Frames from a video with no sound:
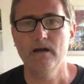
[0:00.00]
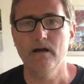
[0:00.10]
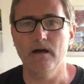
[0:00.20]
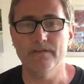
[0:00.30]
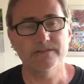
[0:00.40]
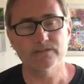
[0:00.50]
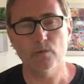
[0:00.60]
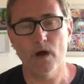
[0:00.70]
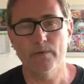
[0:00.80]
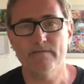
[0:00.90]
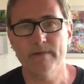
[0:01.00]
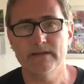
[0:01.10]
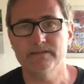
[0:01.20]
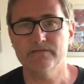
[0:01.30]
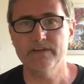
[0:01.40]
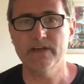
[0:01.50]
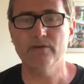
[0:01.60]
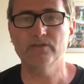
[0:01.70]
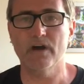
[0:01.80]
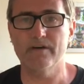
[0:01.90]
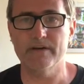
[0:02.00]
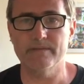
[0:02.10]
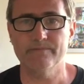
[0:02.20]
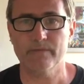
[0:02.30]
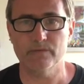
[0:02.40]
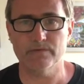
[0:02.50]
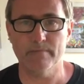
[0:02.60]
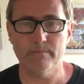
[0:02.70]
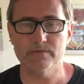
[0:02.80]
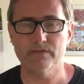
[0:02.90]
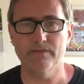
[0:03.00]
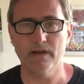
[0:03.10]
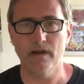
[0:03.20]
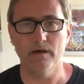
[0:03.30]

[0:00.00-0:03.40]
This is why we've made this video diary for some members of the club,